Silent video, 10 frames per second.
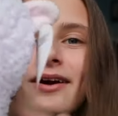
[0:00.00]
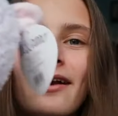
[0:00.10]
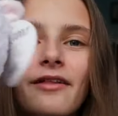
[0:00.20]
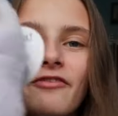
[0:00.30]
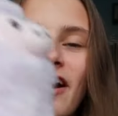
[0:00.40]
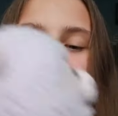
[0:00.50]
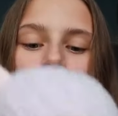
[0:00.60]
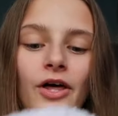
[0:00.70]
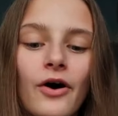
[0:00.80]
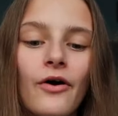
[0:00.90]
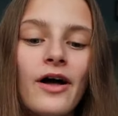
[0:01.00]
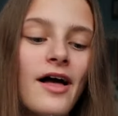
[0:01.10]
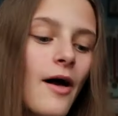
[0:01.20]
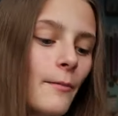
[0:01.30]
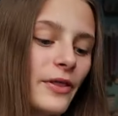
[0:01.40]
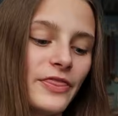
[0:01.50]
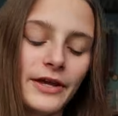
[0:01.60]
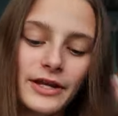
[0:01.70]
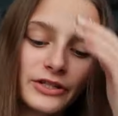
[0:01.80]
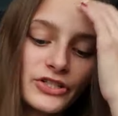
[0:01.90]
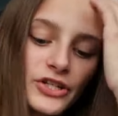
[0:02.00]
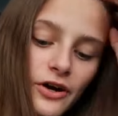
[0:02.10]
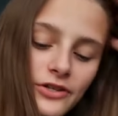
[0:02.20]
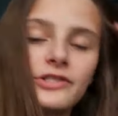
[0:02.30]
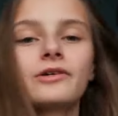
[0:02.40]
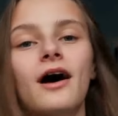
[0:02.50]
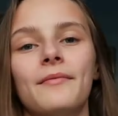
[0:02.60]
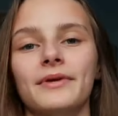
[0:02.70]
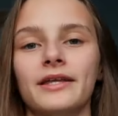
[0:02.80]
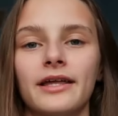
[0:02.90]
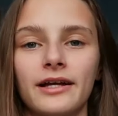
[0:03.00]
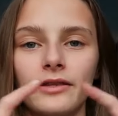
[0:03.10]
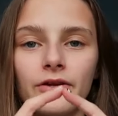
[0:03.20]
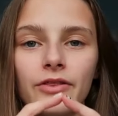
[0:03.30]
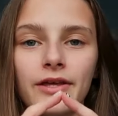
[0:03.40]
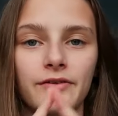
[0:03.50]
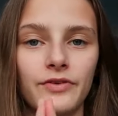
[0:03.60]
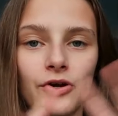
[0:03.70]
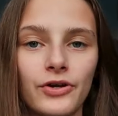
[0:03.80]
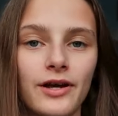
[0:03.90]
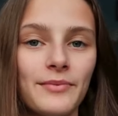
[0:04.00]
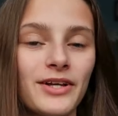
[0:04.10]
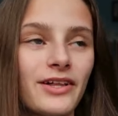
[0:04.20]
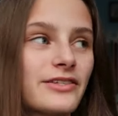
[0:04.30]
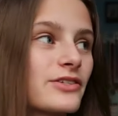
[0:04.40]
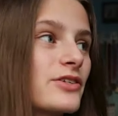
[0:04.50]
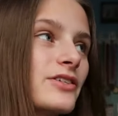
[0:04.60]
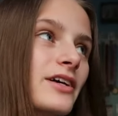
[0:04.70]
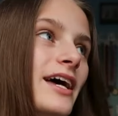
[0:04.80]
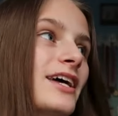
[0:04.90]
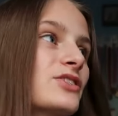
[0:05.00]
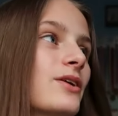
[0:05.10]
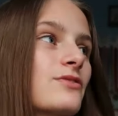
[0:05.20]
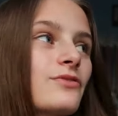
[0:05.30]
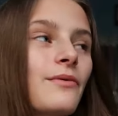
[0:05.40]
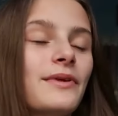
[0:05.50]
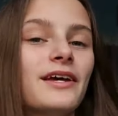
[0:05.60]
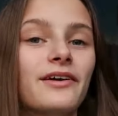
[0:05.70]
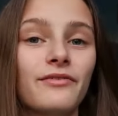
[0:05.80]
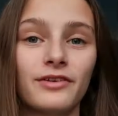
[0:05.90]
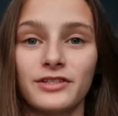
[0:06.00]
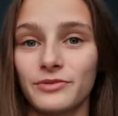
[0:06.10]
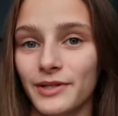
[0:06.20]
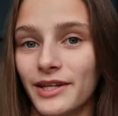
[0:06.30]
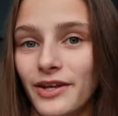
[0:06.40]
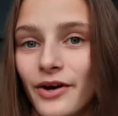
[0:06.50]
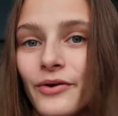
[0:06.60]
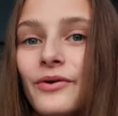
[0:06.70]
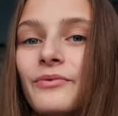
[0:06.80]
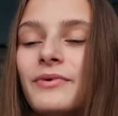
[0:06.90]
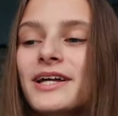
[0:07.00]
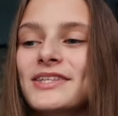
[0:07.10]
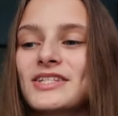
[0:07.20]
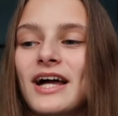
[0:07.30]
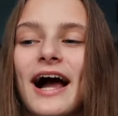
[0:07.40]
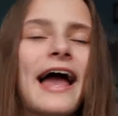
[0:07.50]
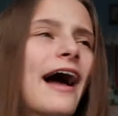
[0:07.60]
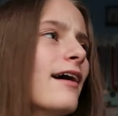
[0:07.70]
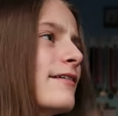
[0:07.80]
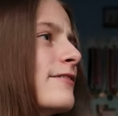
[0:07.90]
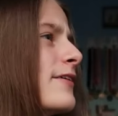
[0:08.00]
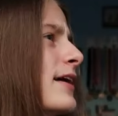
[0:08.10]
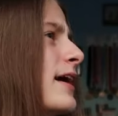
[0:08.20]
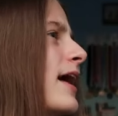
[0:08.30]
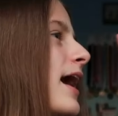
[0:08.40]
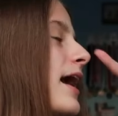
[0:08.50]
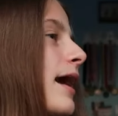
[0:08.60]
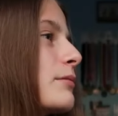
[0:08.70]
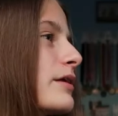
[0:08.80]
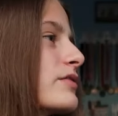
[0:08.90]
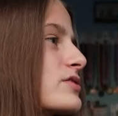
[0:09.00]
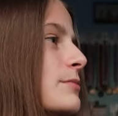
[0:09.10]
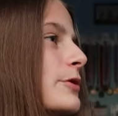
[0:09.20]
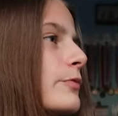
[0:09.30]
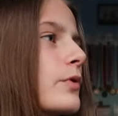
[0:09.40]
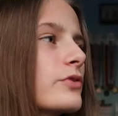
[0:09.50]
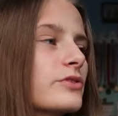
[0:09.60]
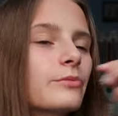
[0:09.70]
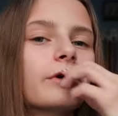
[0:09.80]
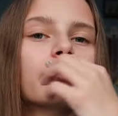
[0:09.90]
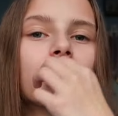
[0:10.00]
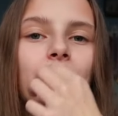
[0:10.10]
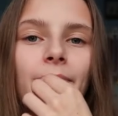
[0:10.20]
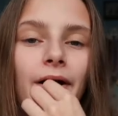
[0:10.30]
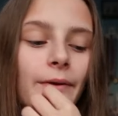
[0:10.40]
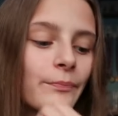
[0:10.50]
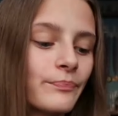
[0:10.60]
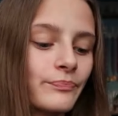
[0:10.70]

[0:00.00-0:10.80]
she got it five below but then she also got me like a little thing of nerd gummy clusters and she also wrote me a really sweet note which i have i believe it's on my wall somewhere but